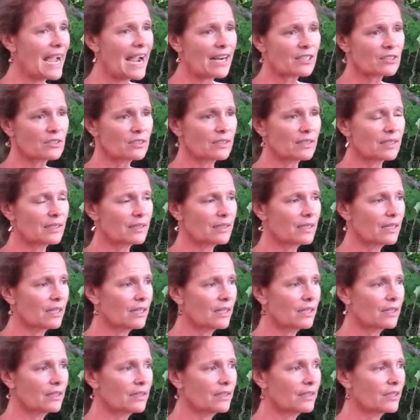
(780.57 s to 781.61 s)
acting
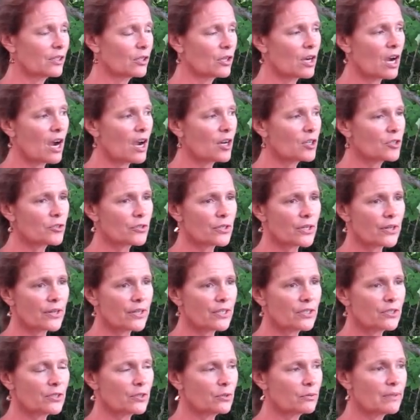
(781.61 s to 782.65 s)
you know,
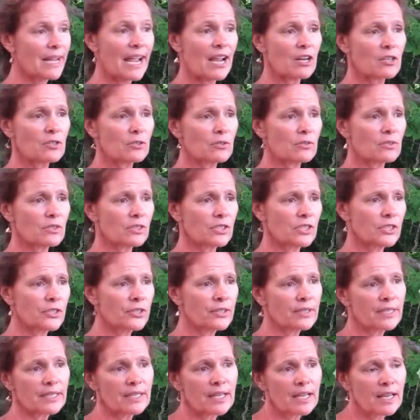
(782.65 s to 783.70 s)
contrary to national
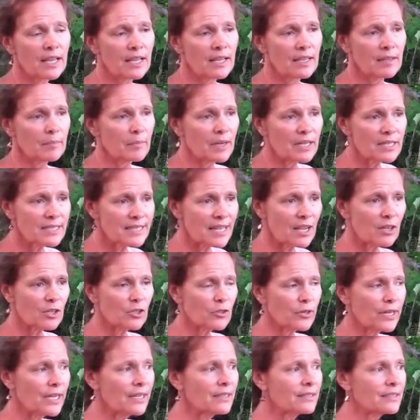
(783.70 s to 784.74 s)
security. It might sound
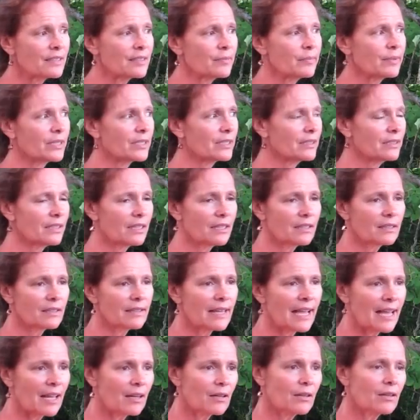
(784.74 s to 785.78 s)
crazy, but
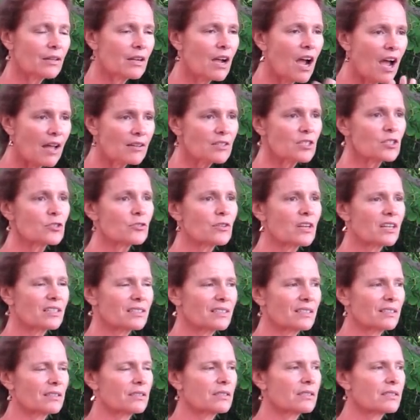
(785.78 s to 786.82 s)
that construct
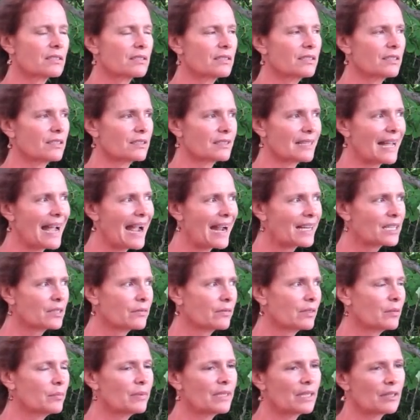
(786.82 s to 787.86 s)
is, is
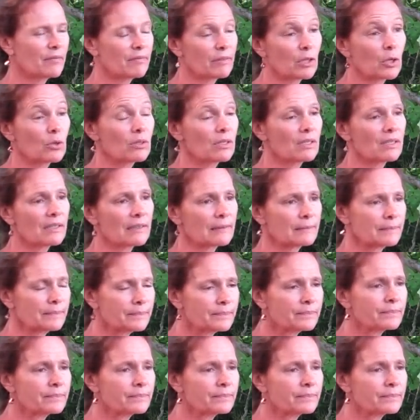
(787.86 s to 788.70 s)
actively being floated here.